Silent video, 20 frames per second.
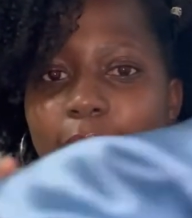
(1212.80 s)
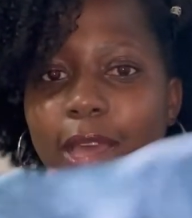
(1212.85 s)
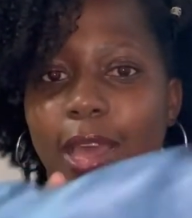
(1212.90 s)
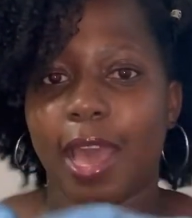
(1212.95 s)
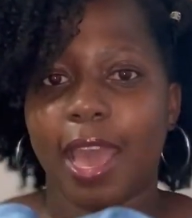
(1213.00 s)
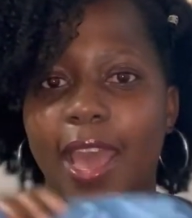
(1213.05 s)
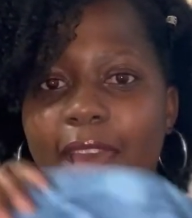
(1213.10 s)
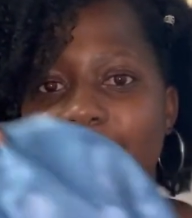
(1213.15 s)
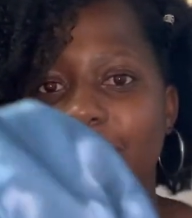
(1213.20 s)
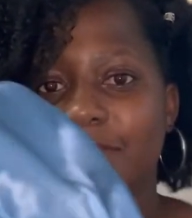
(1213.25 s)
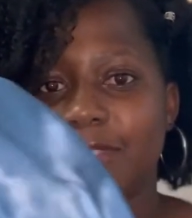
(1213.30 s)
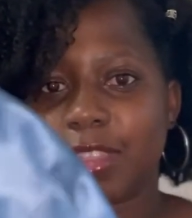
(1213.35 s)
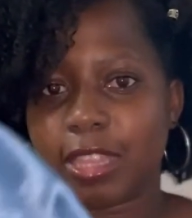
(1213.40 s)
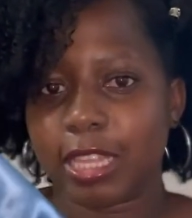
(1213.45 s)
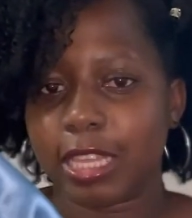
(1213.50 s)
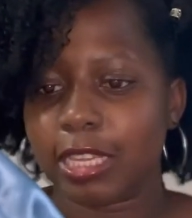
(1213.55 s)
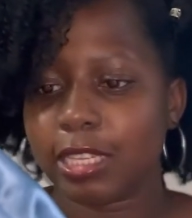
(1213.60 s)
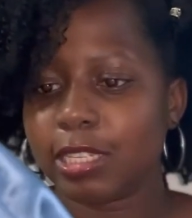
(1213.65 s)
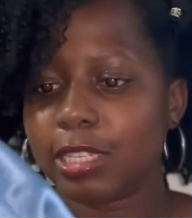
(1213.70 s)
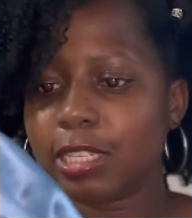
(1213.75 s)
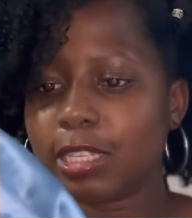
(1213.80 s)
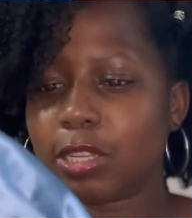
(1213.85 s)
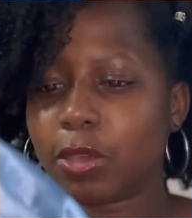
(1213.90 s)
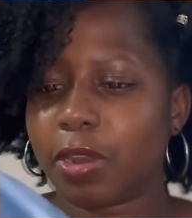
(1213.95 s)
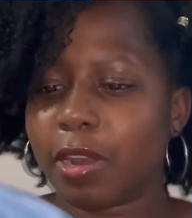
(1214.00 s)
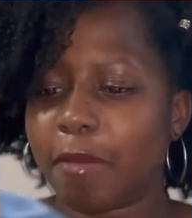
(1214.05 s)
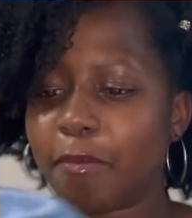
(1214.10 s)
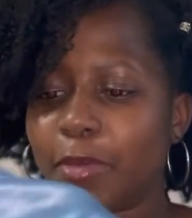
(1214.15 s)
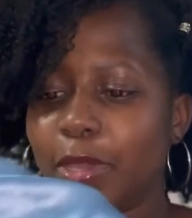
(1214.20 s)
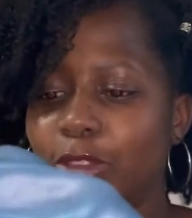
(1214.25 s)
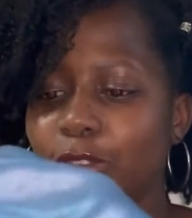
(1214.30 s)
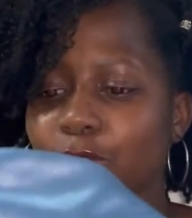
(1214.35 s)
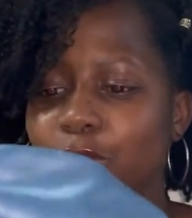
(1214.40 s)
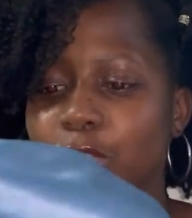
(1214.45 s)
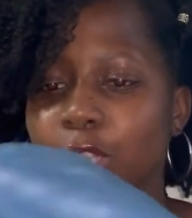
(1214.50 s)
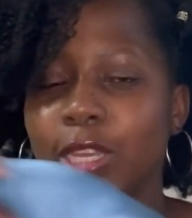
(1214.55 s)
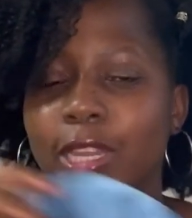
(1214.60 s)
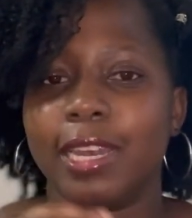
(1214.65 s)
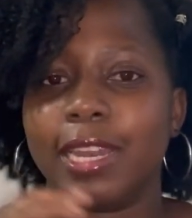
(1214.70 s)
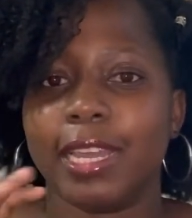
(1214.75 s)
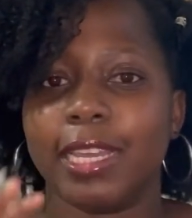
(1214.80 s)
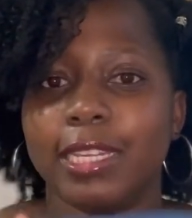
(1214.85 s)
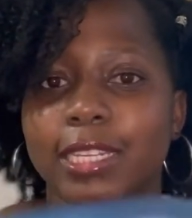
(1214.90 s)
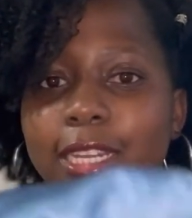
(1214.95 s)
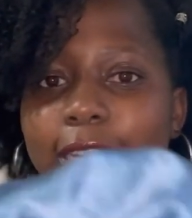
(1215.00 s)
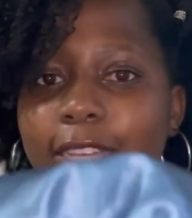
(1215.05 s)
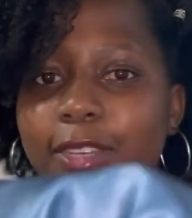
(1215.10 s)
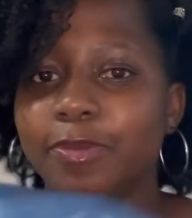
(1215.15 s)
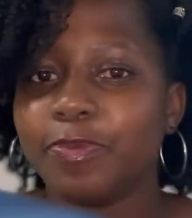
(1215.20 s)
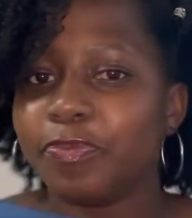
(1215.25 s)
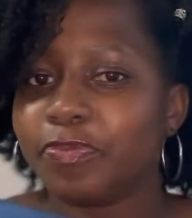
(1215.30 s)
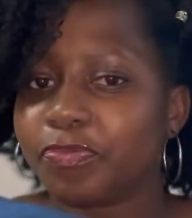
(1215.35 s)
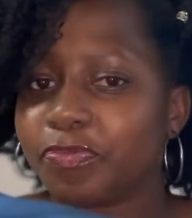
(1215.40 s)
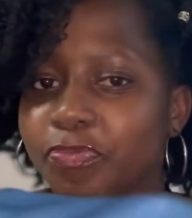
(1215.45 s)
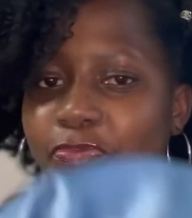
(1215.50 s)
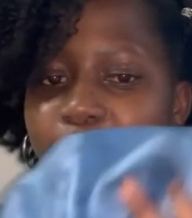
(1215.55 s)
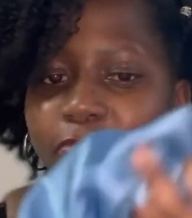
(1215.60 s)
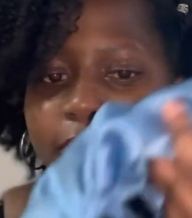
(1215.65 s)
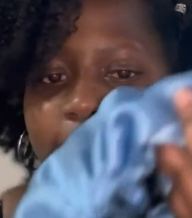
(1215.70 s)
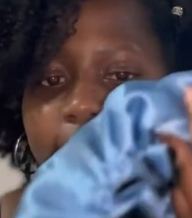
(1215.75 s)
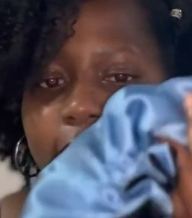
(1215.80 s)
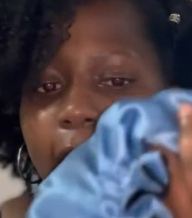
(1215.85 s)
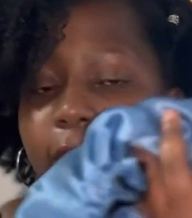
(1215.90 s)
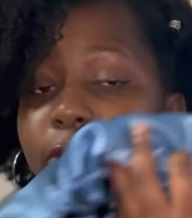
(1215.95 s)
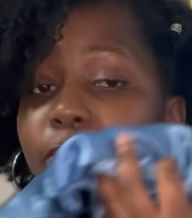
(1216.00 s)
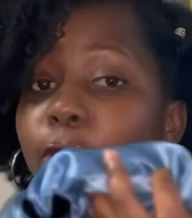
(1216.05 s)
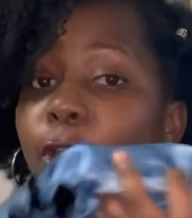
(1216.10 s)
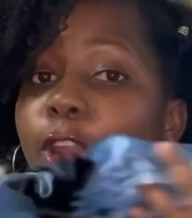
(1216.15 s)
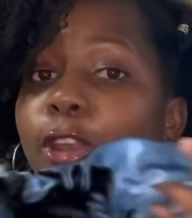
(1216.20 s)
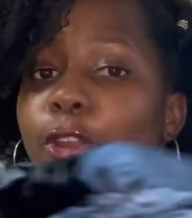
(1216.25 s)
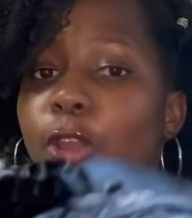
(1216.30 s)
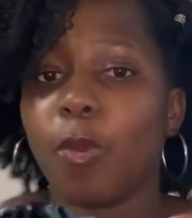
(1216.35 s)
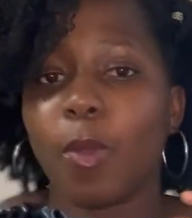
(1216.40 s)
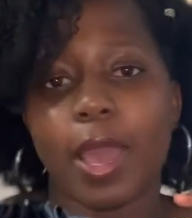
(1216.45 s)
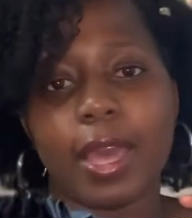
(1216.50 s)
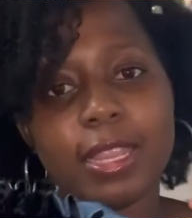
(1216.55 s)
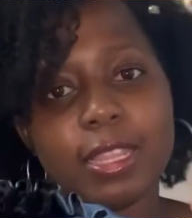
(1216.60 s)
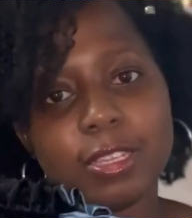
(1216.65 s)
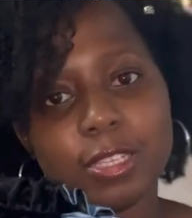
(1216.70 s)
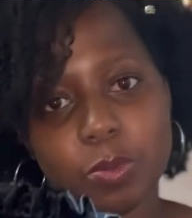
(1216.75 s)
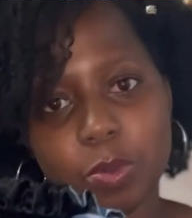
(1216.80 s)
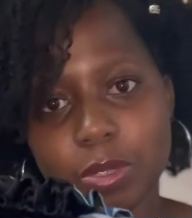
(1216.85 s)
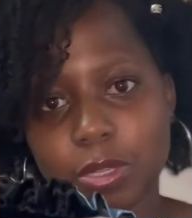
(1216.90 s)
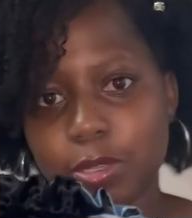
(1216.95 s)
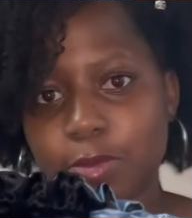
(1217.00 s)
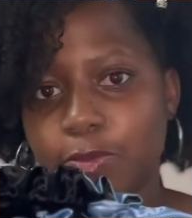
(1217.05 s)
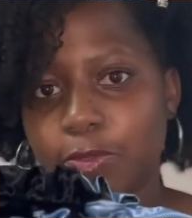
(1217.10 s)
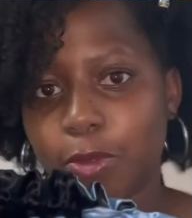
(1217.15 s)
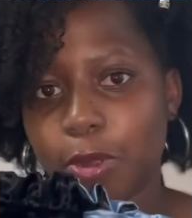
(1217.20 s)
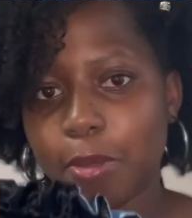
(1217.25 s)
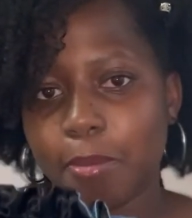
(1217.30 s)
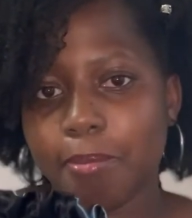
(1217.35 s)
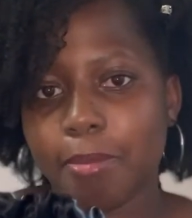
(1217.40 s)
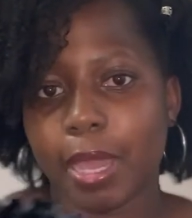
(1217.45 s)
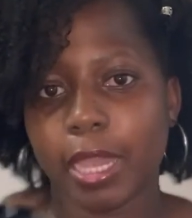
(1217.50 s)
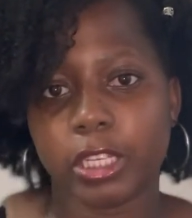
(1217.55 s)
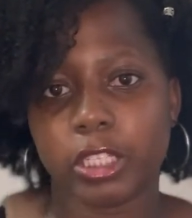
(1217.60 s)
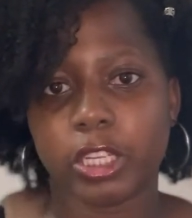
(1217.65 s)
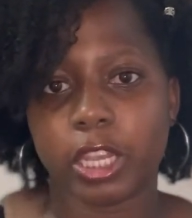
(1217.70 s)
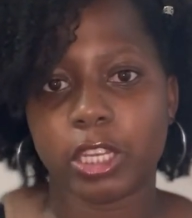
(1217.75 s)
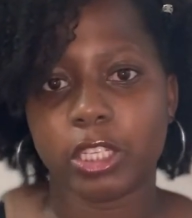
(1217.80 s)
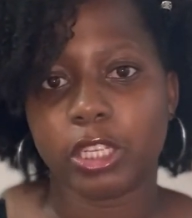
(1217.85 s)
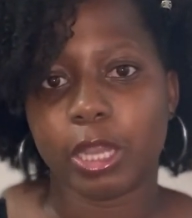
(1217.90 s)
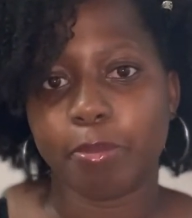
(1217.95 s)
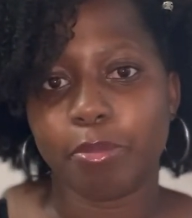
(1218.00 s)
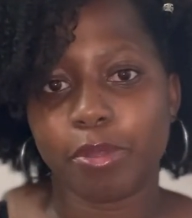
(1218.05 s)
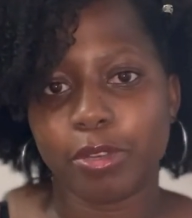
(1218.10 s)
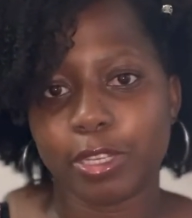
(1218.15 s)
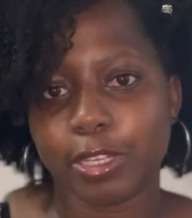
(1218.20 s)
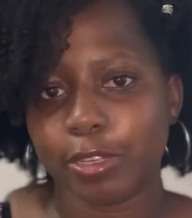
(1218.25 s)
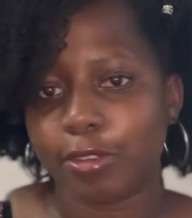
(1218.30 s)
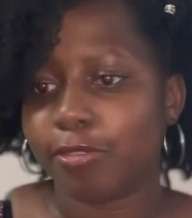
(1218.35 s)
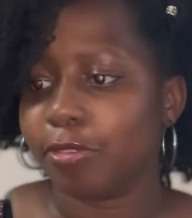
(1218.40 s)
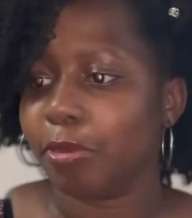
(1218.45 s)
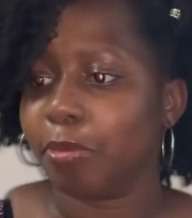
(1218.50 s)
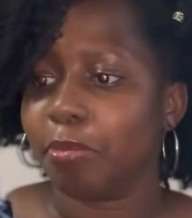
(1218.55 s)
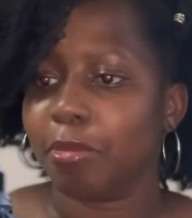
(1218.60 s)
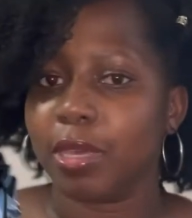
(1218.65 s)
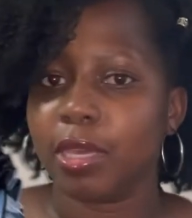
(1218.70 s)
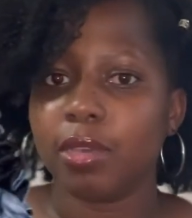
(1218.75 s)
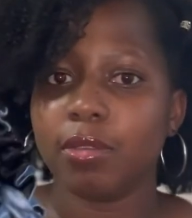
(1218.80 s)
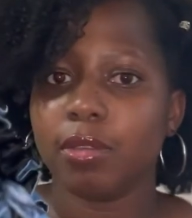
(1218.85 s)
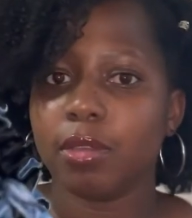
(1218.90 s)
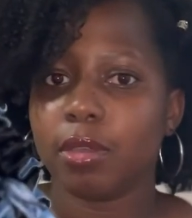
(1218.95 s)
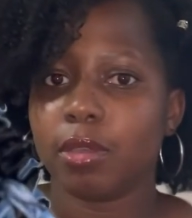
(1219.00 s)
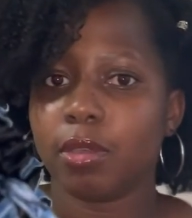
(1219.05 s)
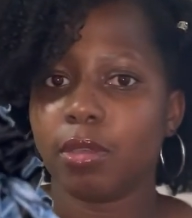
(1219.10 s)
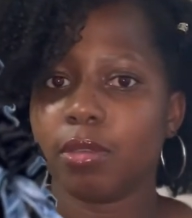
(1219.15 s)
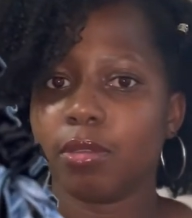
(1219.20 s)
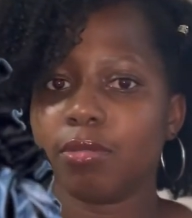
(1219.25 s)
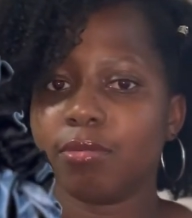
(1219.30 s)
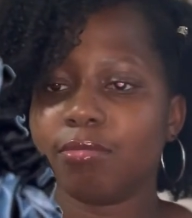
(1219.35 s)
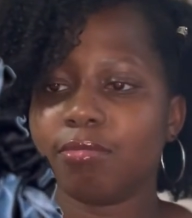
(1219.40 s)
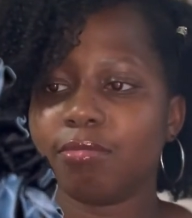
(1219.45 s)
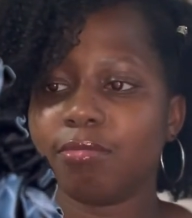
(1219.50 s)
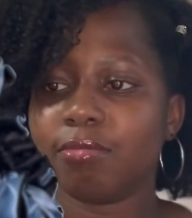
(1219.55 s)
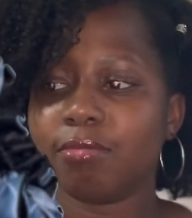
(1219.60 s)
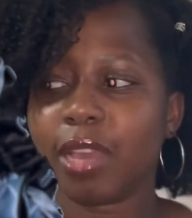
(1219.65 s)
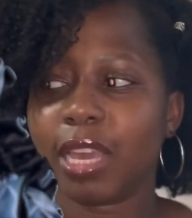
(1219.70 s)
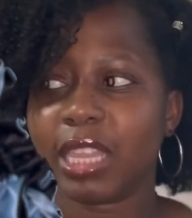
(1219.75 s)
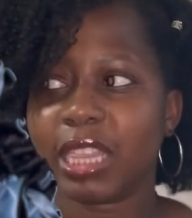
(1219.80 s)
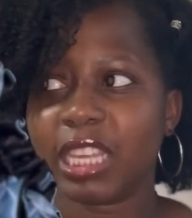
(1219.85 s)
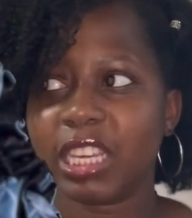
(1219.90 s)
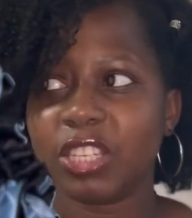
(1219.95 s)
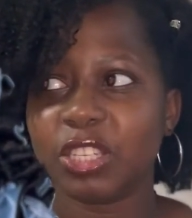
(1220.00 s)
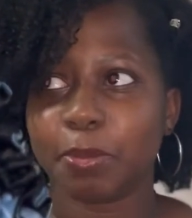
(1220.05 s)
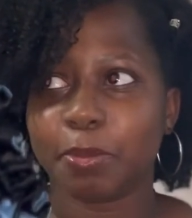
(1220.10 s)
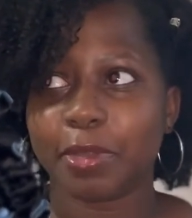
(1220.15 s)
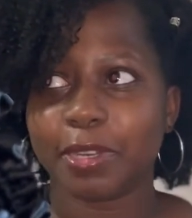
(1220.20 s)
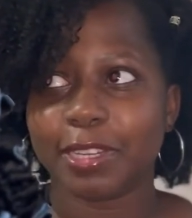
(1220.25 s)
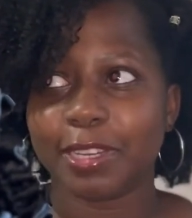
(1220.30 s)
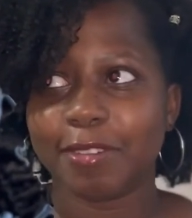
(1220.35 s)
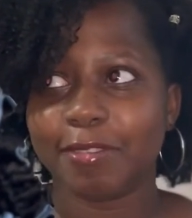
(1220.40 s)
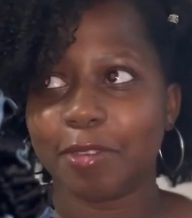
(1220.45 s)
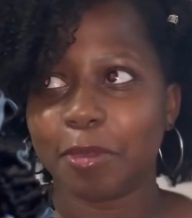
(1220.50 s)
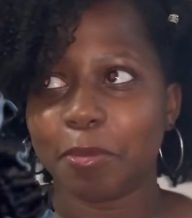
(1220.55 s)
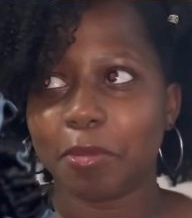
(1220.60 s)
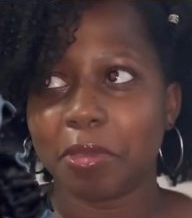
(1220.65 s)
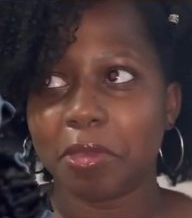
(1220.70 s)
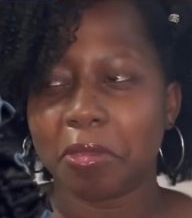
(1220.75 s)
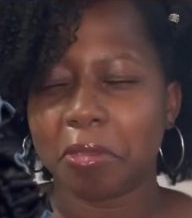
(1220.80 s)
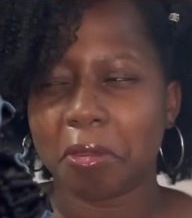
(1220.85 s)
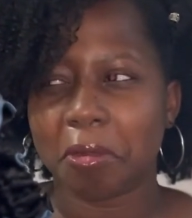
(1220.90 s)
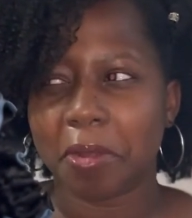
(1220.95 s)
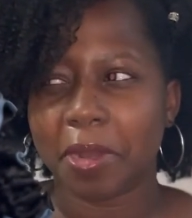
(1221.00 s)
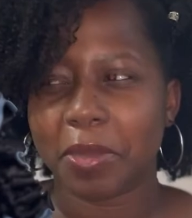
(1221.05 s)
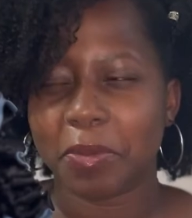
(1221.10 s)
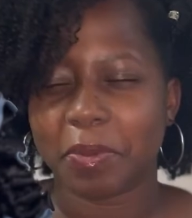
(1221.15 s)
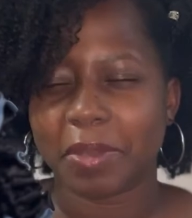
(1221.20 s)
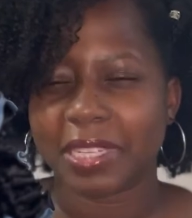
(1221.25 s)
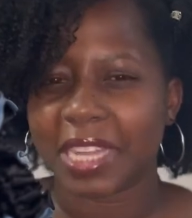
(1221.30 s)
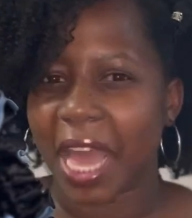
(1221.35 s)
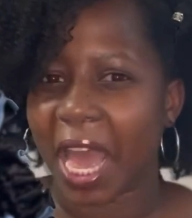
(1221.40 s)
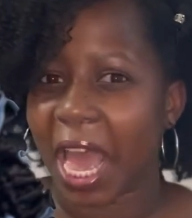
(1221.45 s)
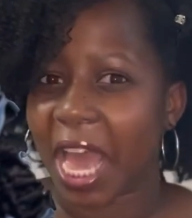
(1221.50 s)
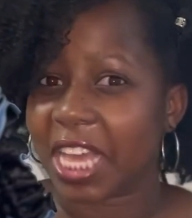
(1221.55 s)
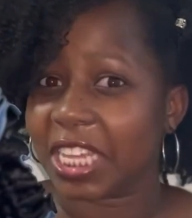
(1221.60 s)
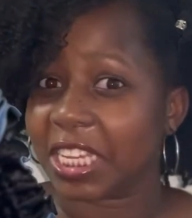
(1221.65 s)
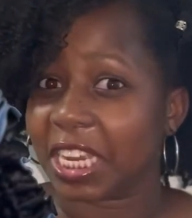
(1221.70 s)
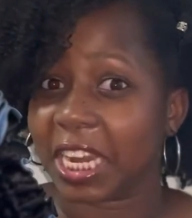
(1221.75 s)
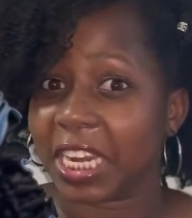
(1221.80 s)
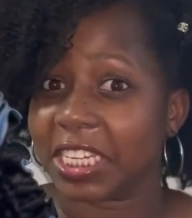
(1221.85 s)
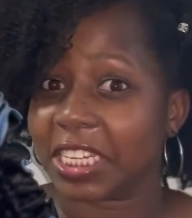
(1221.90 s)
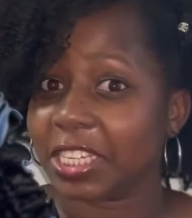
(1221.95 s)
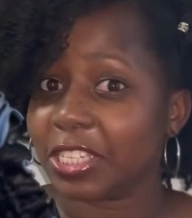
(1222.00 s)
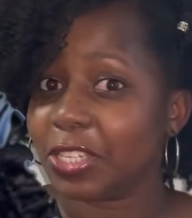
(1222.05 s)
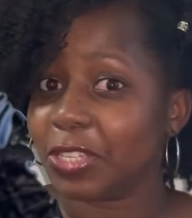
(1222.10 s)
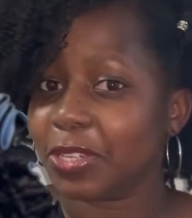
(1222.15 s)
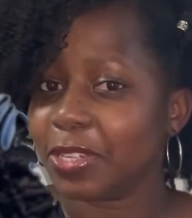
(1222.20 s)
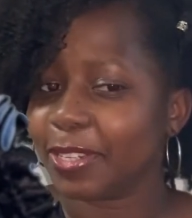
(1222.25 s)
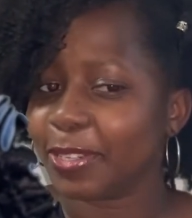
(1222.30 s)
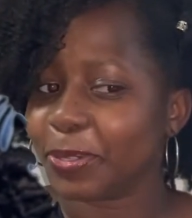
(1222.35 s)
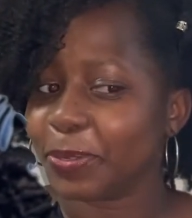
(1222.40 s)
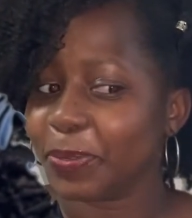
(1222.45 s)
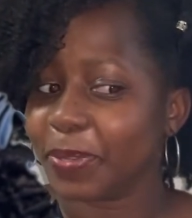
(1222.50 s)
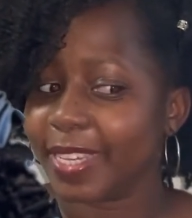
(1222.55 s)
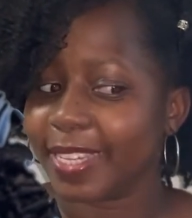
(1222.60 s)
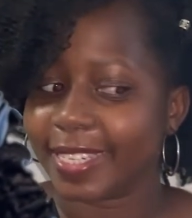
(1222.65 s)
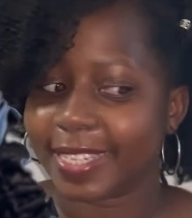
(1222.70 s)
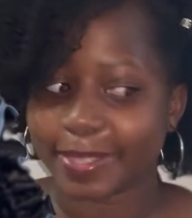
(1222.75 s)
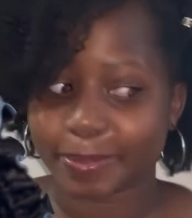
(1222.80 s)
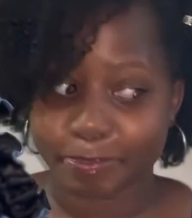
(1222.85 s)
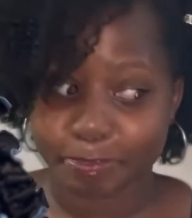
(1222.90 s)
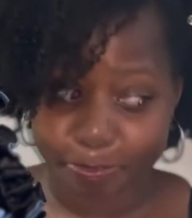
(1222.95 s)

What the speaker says: I have this is one I've been using lately. I don't know where this was from. My Jaja bought it for me. I think she bought it for me, or it was higher and I just took it.